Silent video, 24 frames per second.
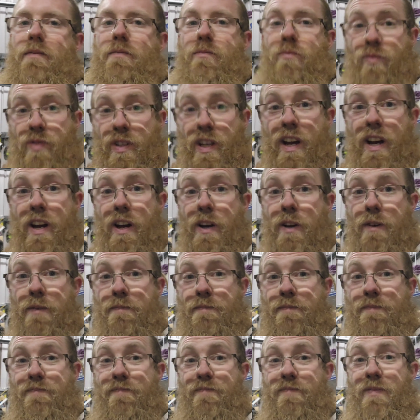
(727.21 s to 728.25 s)
So I'm
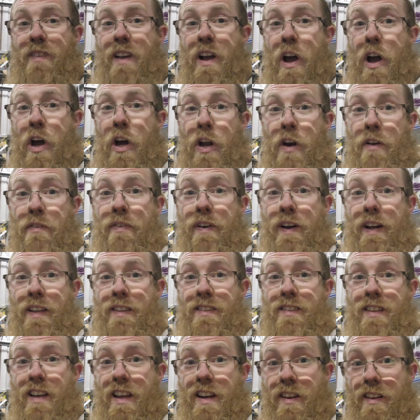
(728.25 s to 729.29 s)
gonna fucking
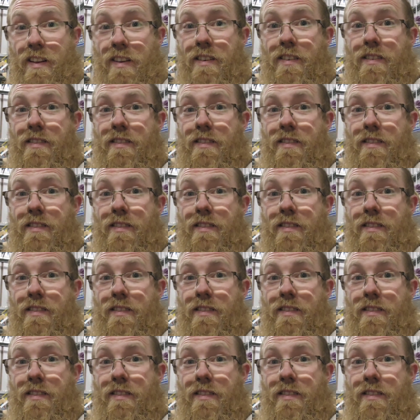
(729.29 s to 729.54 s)
send it.